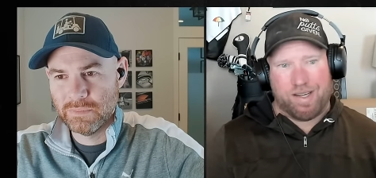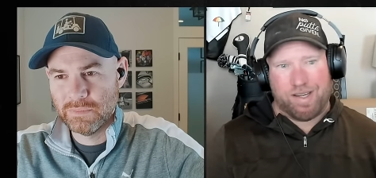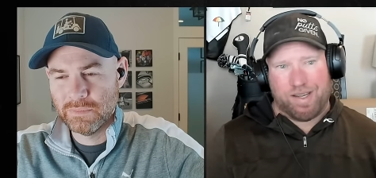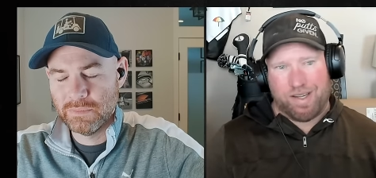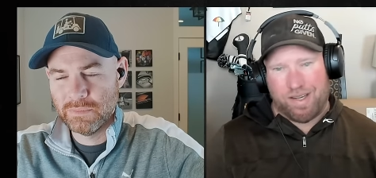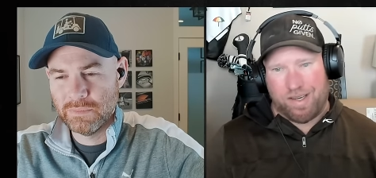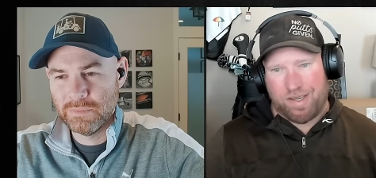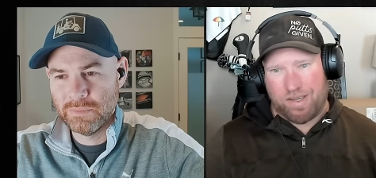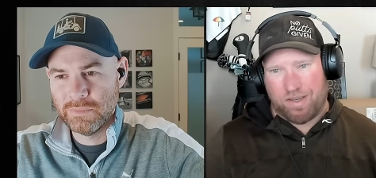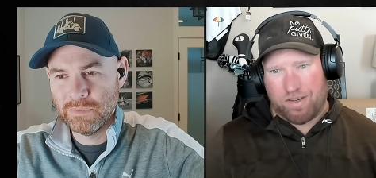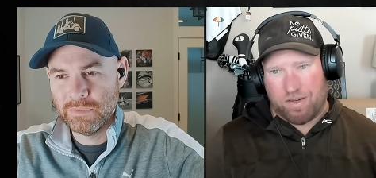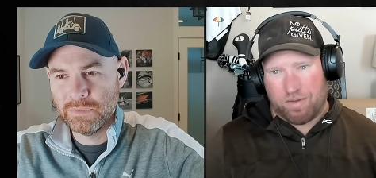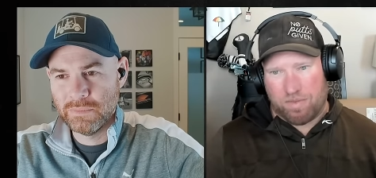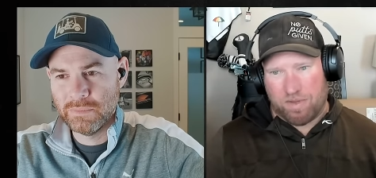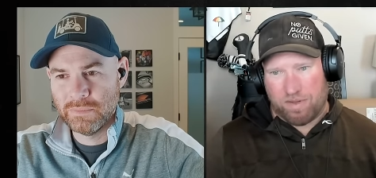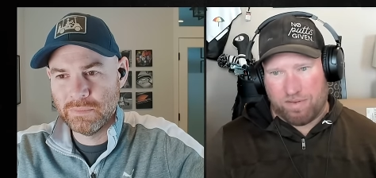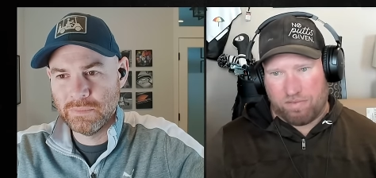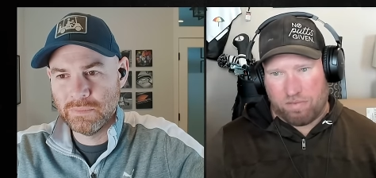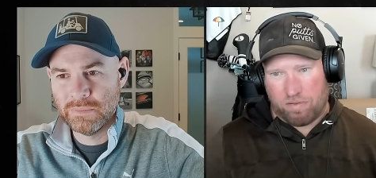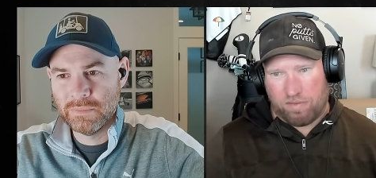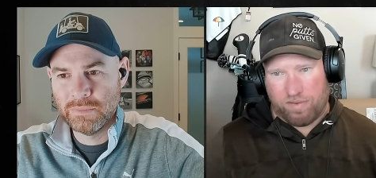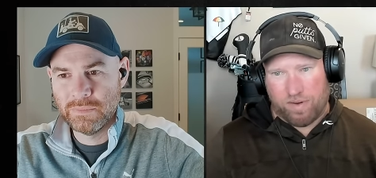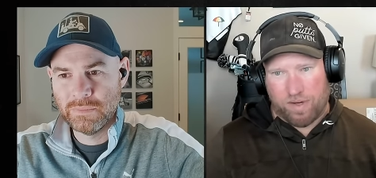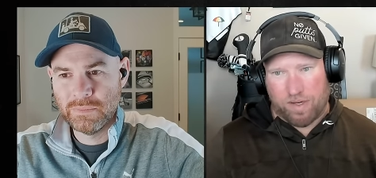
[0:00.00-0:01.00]
Speaker 1: in terms of
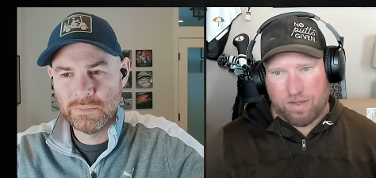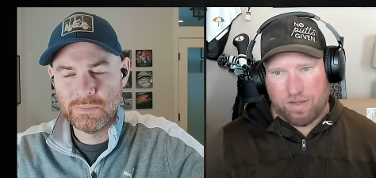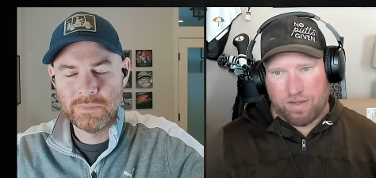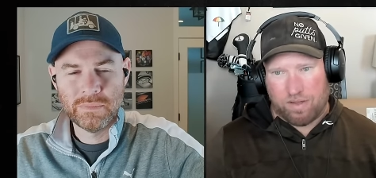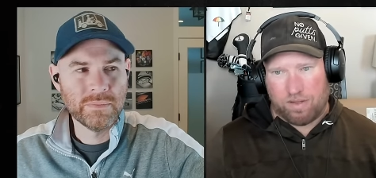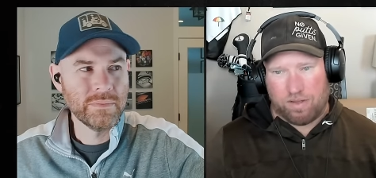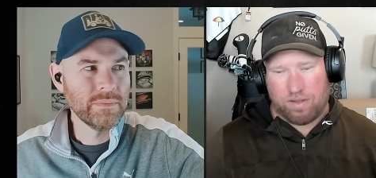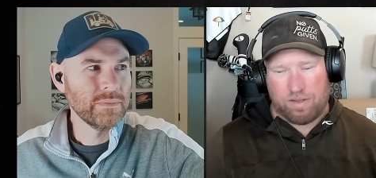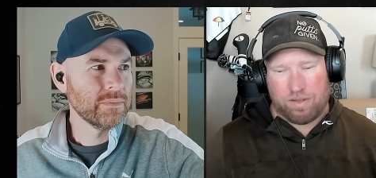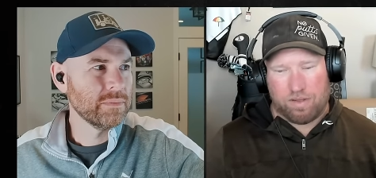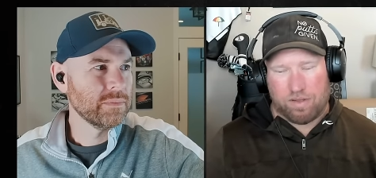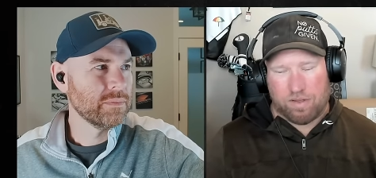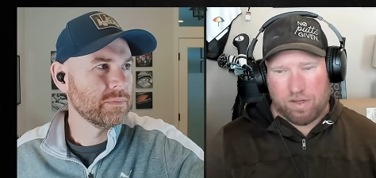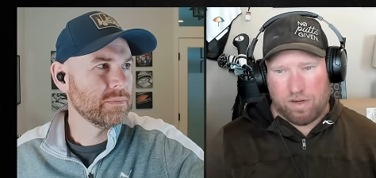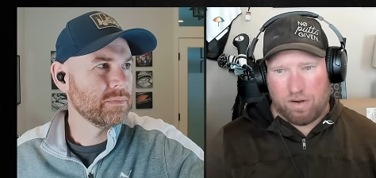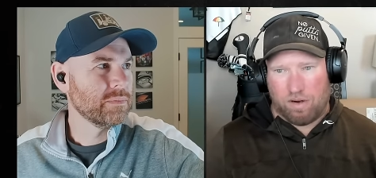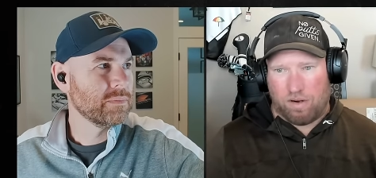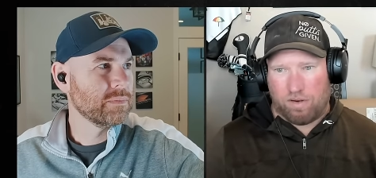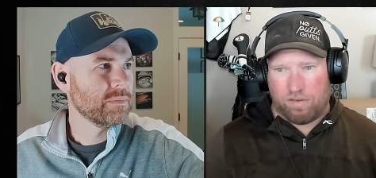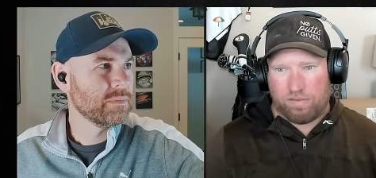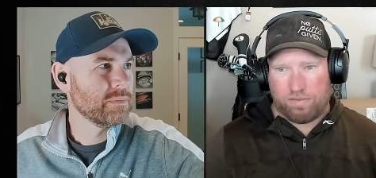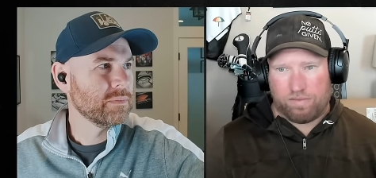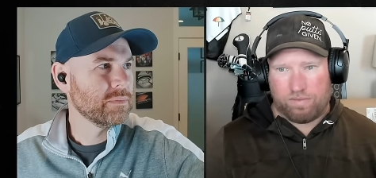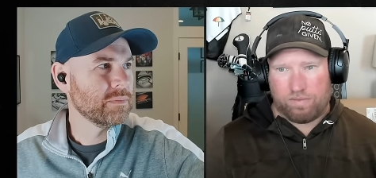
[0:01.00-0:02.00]
professional
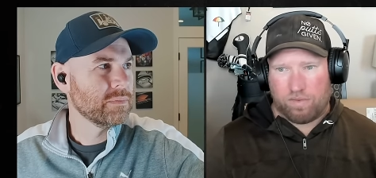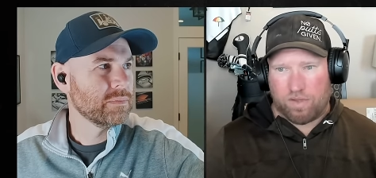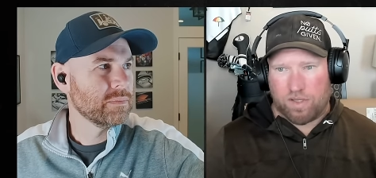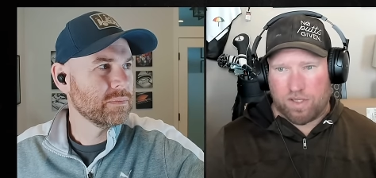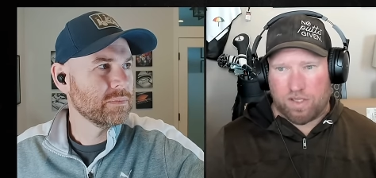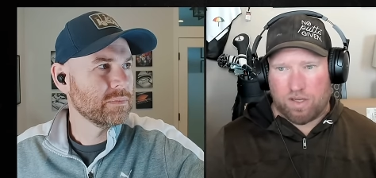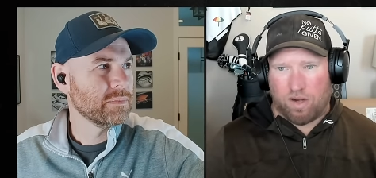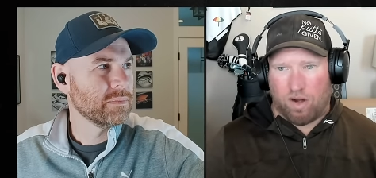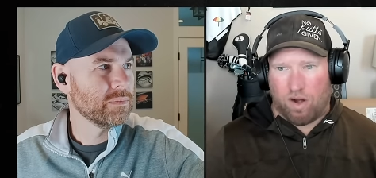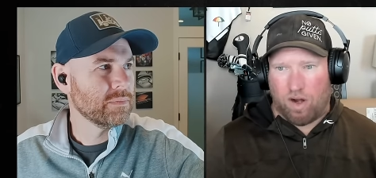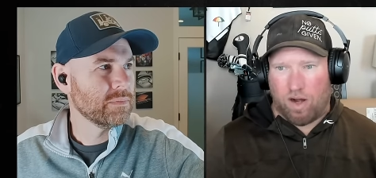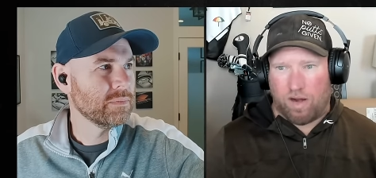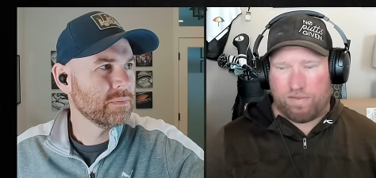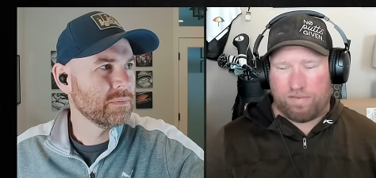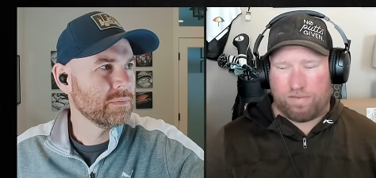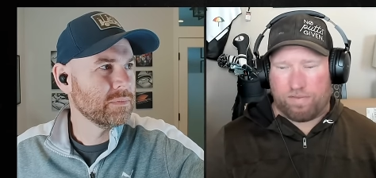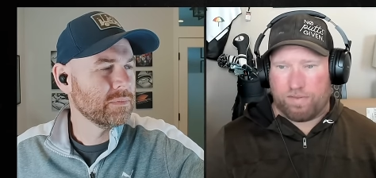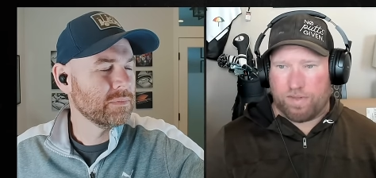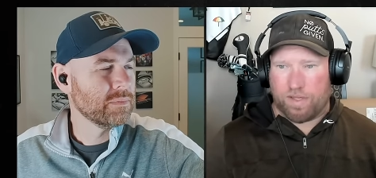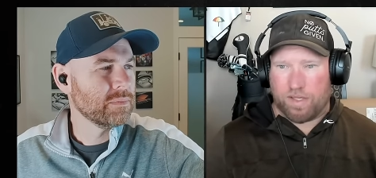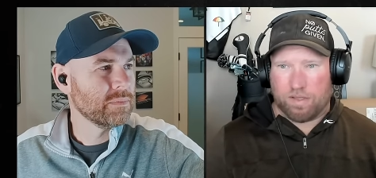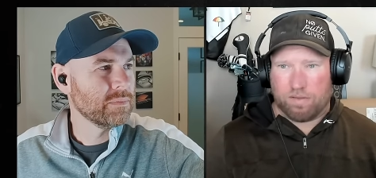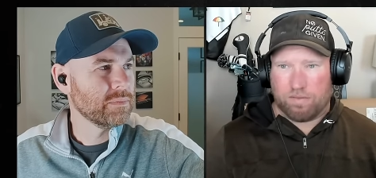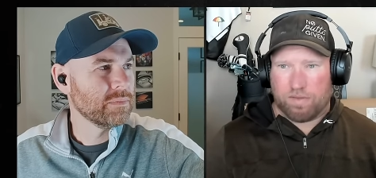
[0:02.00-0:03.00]
golf was off,
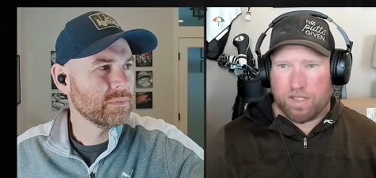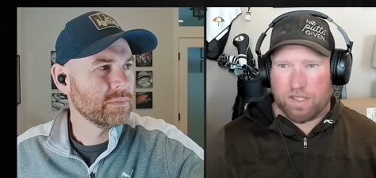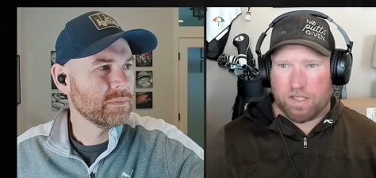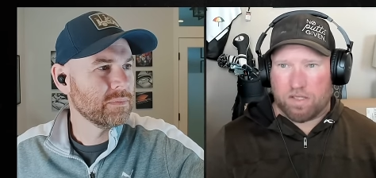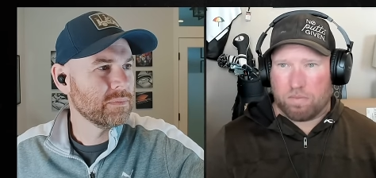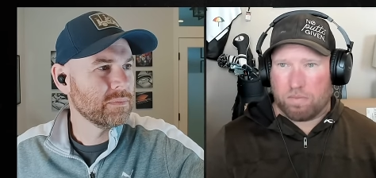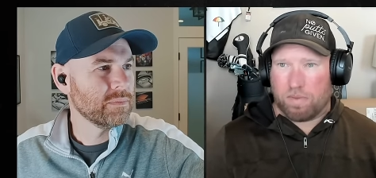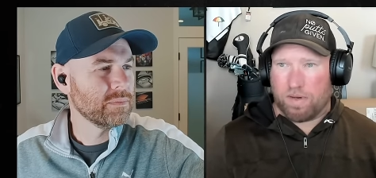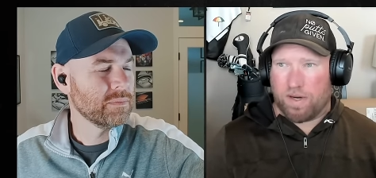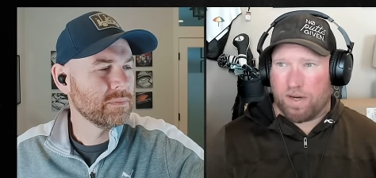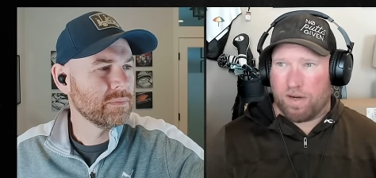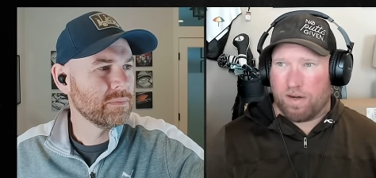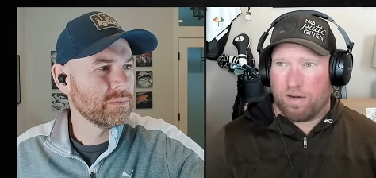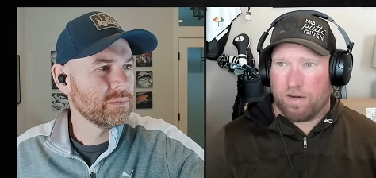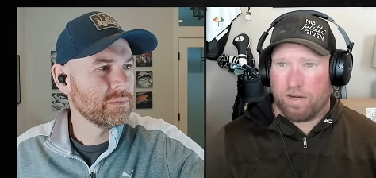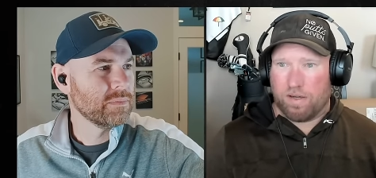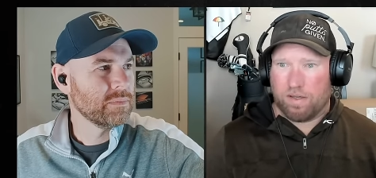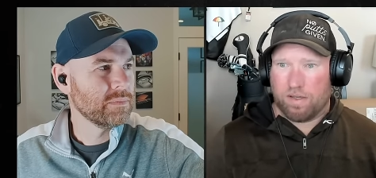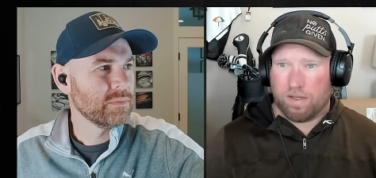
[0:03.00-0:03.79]
you know, disappeared